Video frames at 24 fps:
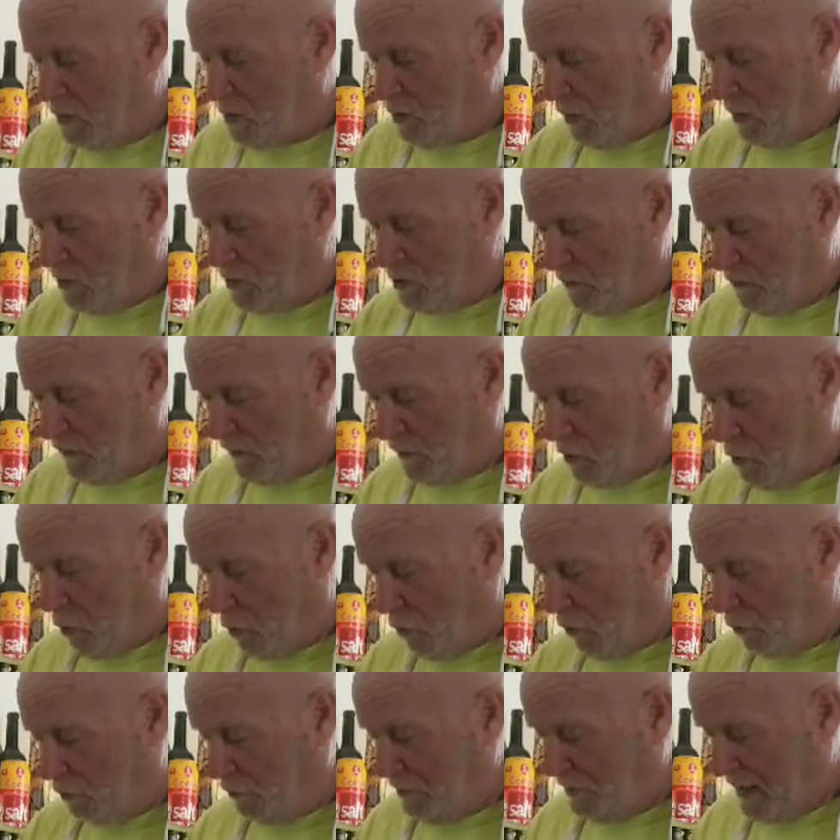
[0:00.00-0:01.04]
and you always
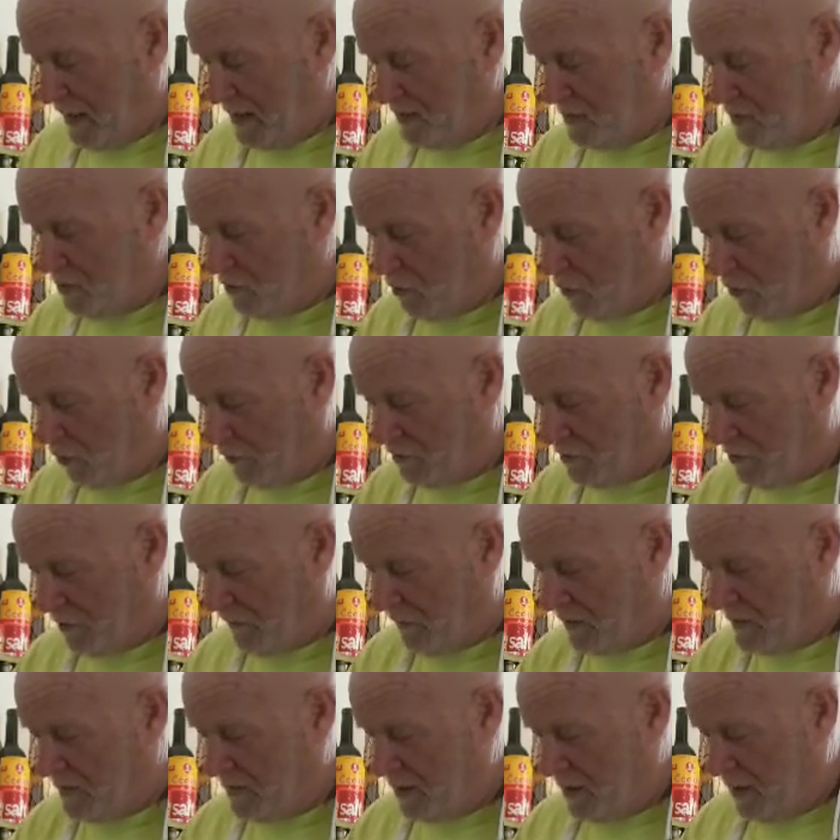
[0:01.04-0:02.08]
want to serve it cold, nice
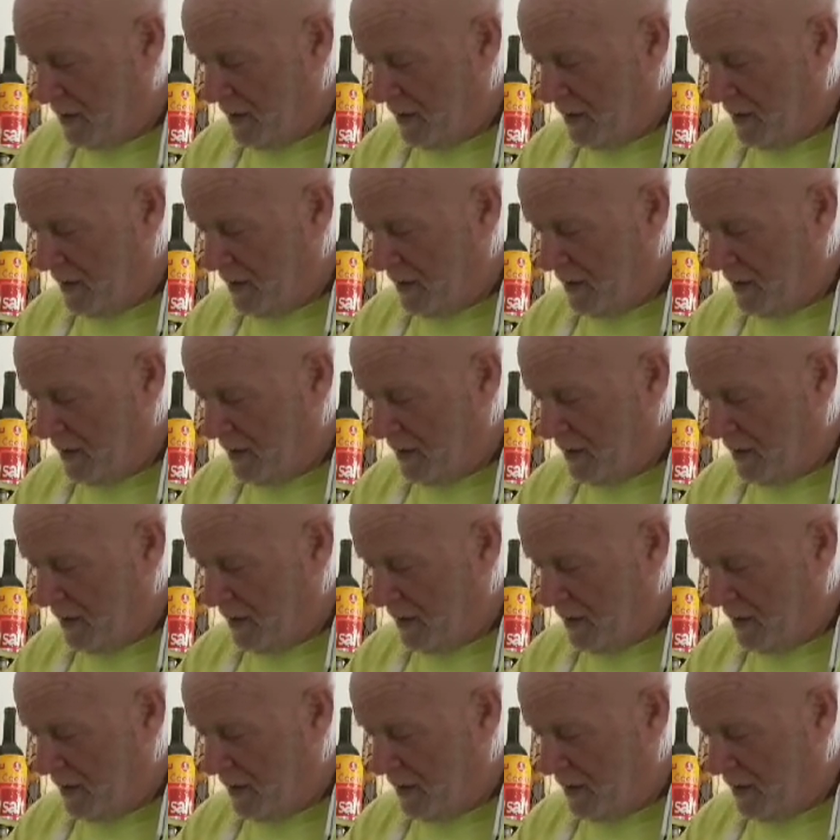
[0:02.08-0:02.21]
and cold,